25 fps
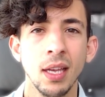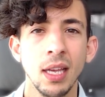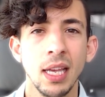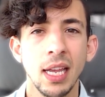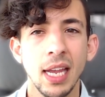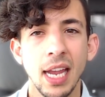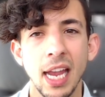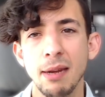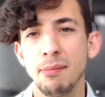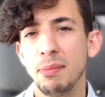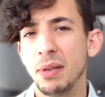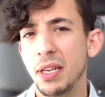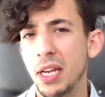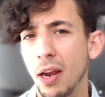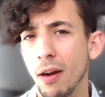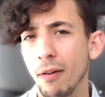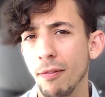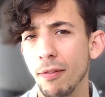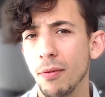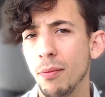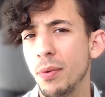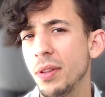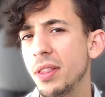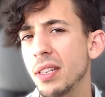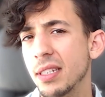And be
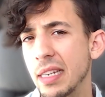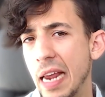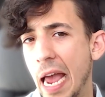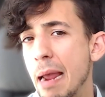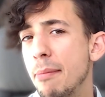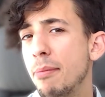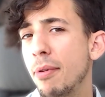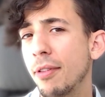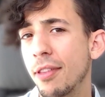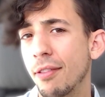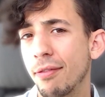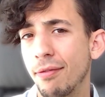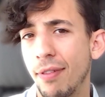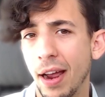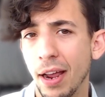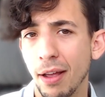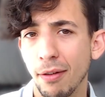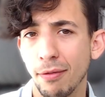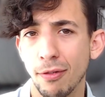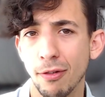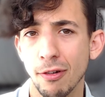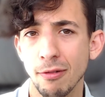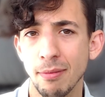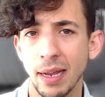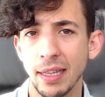careful with the type of the file
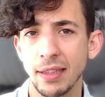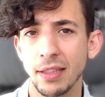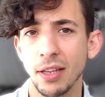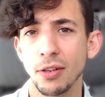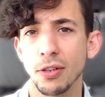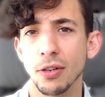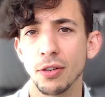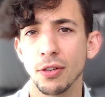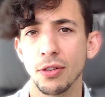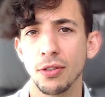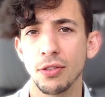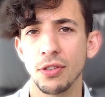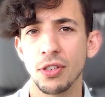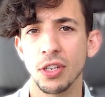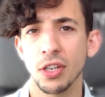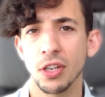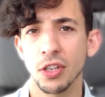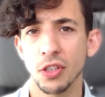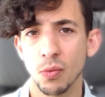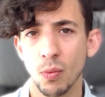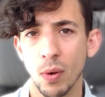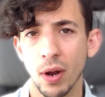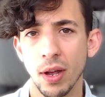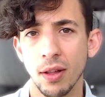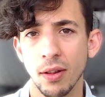format that you're using
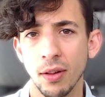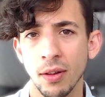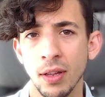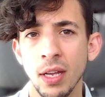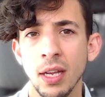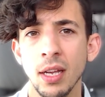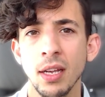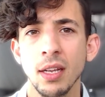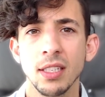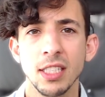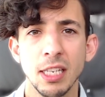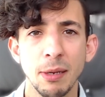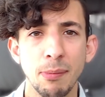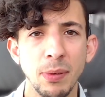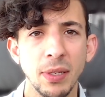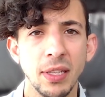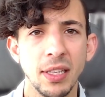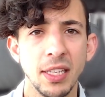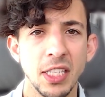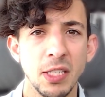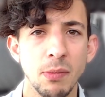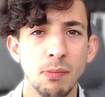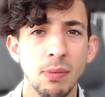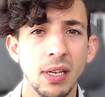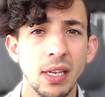as well.
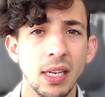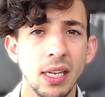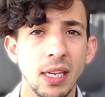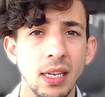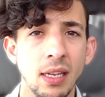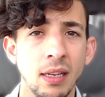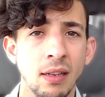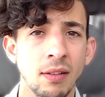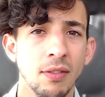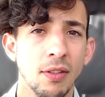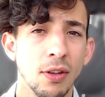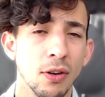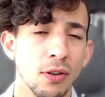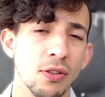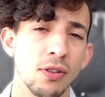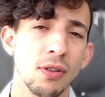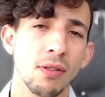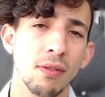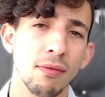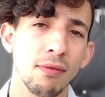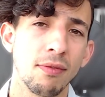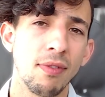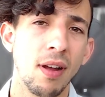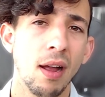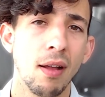Typically speaking, there are
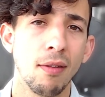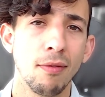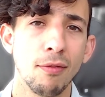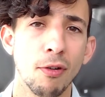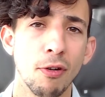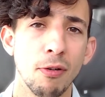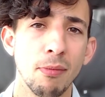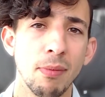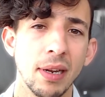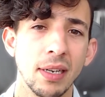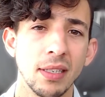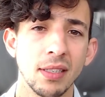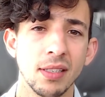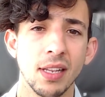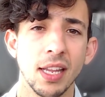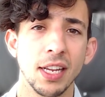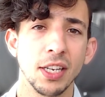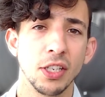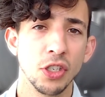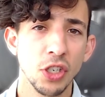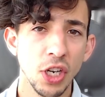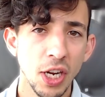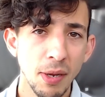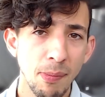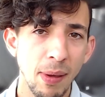certain file formats
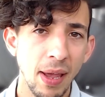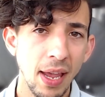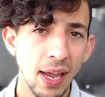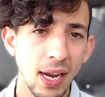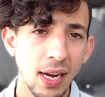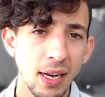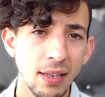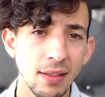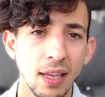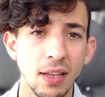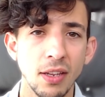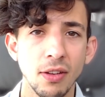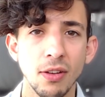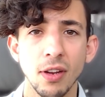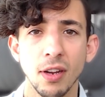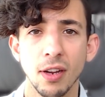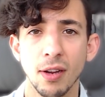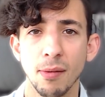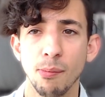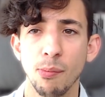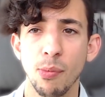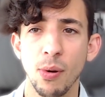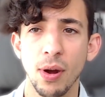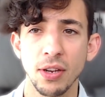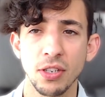like JPEG that you can
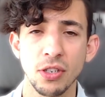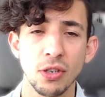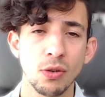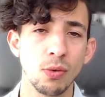compress to a